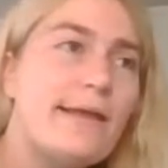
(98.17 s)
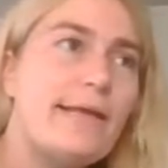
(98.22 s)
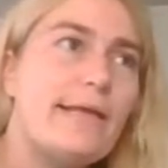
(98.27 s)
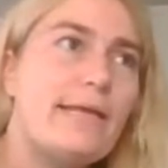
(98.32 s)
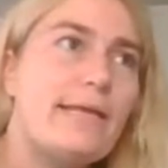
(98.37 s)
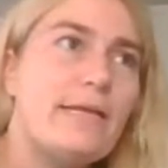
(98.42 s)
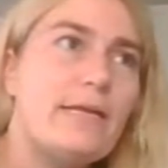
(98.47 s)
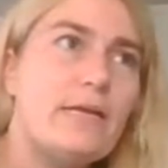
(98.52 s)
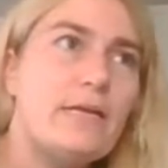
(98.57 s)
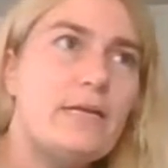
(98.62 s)

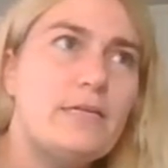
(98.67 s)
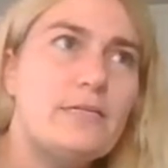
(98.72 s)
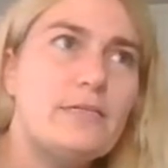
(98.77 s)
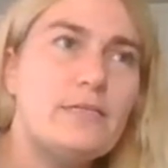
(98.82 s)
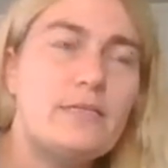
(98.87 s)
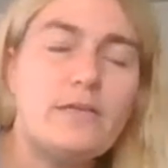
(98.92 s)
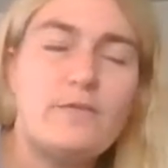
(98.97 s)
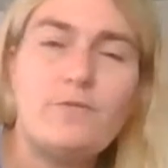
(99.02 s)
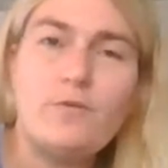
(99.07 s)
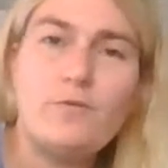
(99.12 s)
And
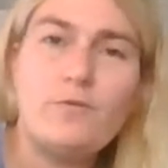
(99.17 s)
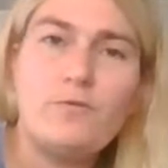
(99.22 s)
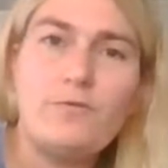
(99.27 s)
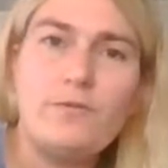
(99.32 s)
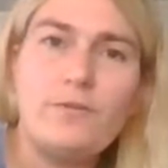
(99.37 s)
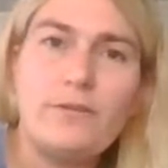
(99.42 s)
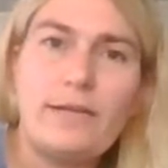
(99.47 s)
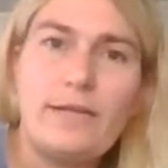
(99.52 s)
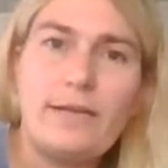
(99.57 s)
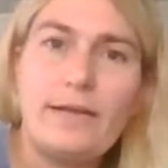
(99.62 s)
if you'll
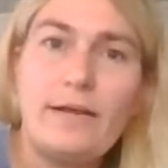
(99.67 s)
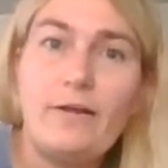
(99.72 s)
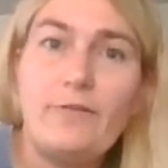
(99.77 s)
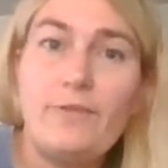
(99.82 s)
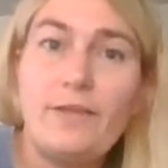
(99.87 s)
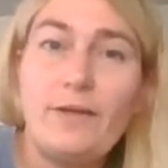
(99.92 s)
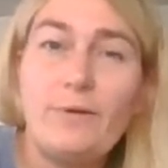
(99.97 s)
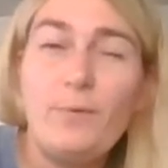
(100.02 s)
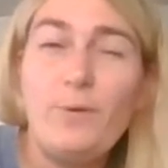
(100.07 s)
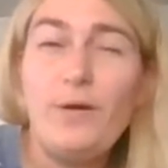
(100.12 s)
fill that out,
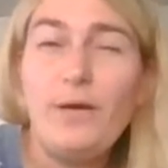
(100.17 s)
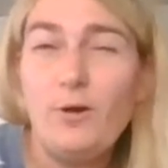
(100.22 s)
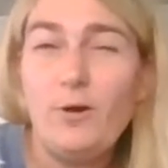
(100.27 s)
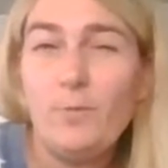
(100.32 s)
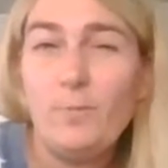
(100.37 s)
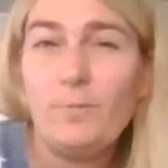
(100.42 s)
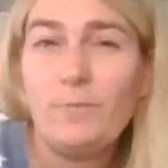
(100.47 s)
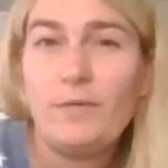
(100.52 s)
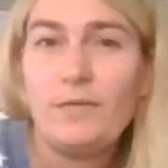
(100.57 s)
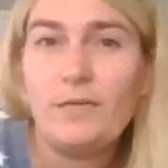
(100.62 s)
that will
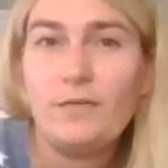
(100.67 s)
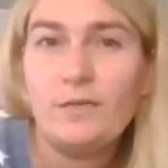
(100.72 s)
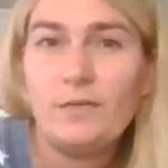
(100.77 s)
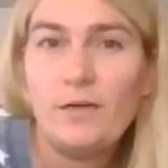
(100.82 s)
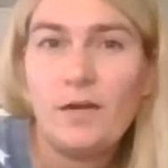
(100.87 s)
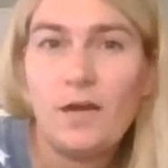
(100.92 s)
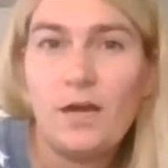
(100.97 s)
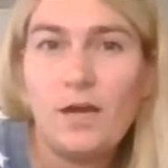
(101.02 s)
help me